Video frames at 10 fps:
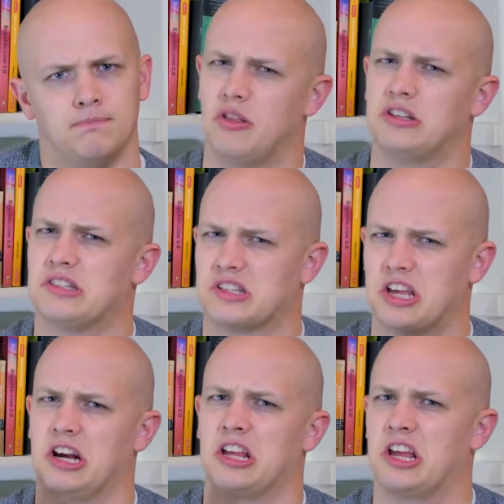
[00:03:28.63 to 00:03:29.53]
This is
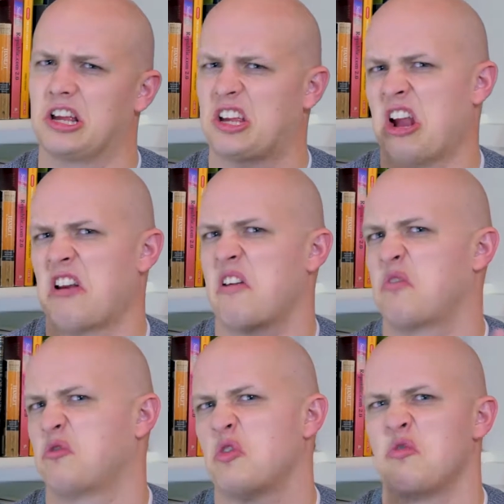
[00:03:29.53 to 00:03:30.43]
gonna get kind
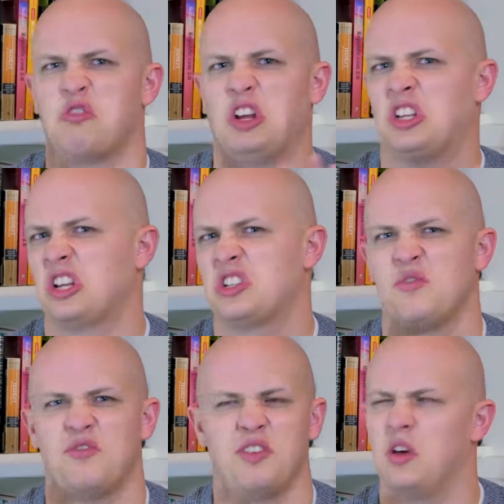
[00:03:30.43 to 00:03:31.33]
of froofy,
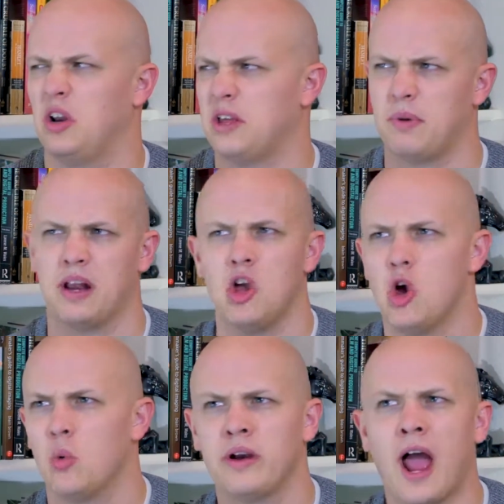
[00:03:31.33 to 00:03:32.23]
touchy-feely, but
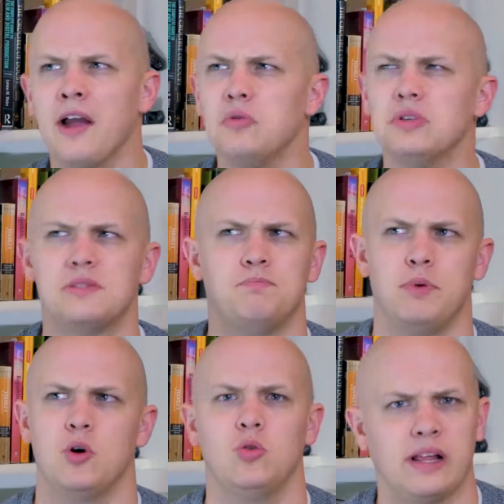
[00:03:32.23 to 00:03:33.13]
when I was
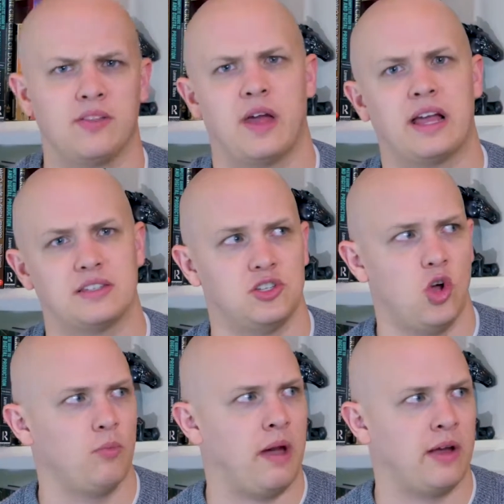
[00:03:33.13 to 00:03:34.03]
building that
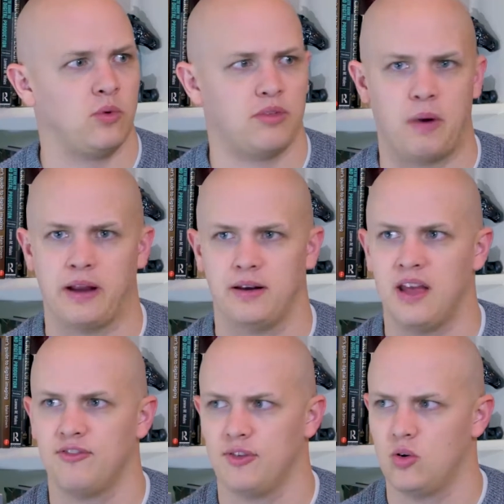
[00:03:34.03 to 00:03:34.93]
snowman with my
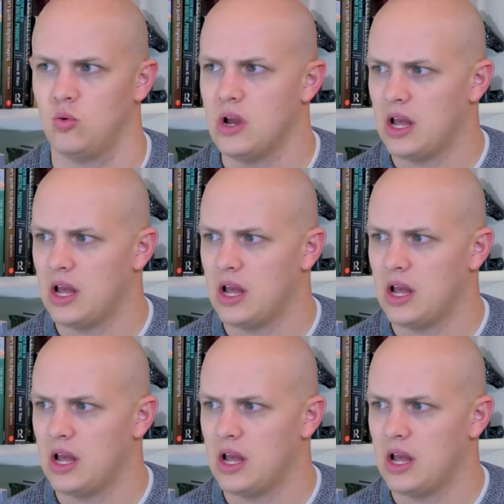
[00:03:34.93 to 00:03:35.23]
nephew,